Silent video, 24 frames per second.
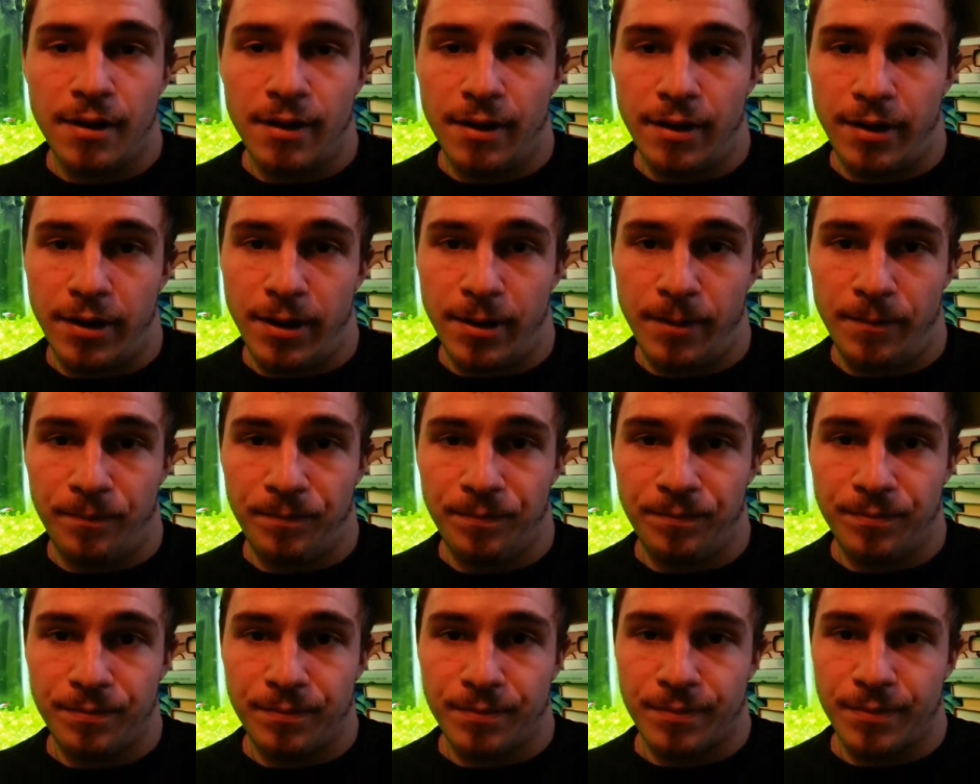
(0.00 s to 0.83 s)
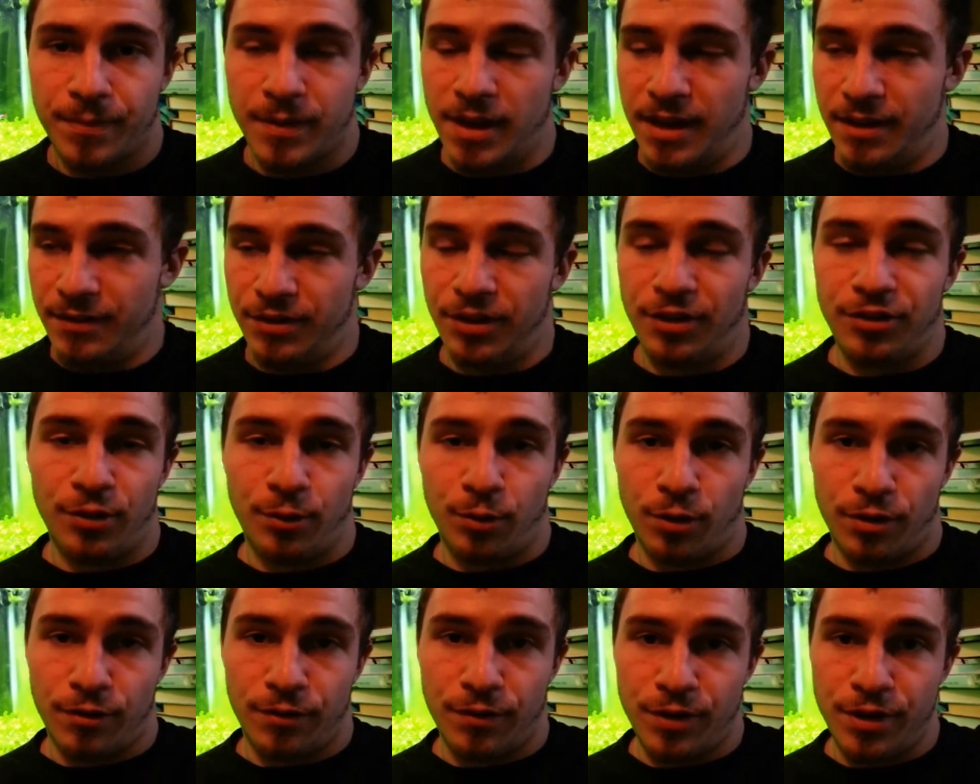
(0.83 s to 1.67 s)
If it doesn't
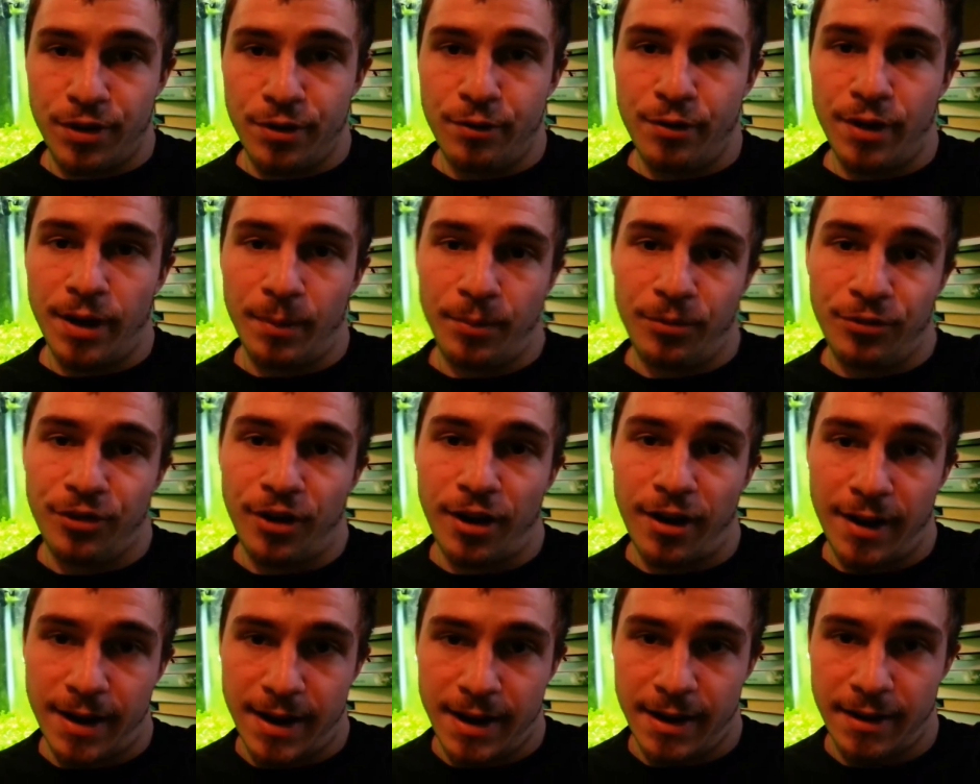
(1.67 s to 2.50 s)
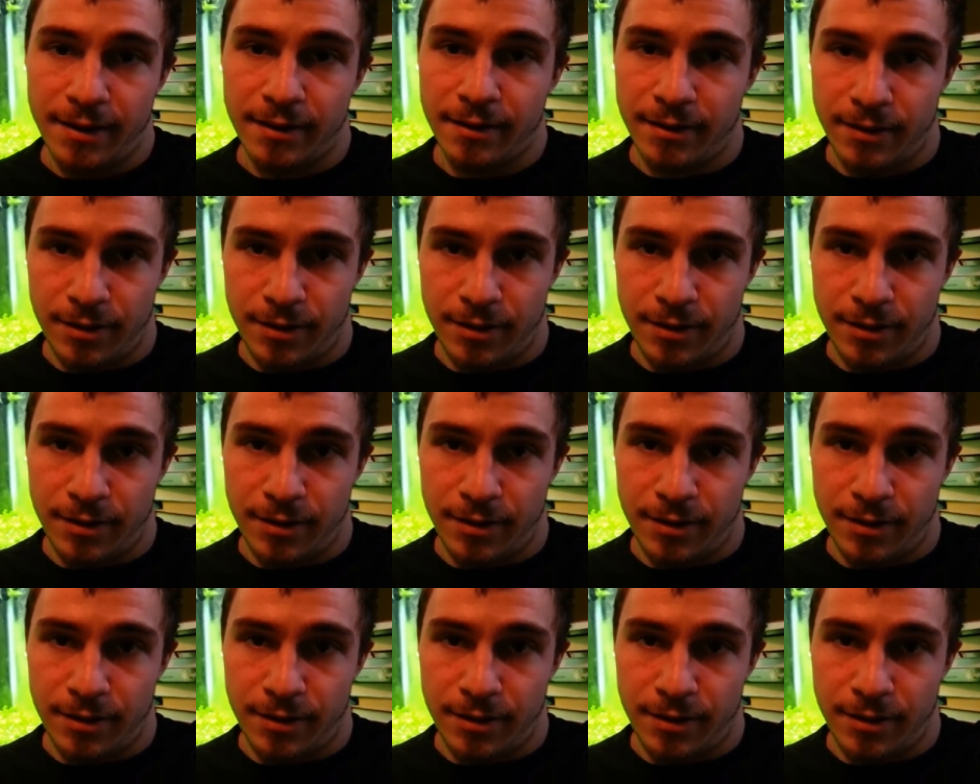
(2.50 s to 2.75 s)
work for you, I'm sorry.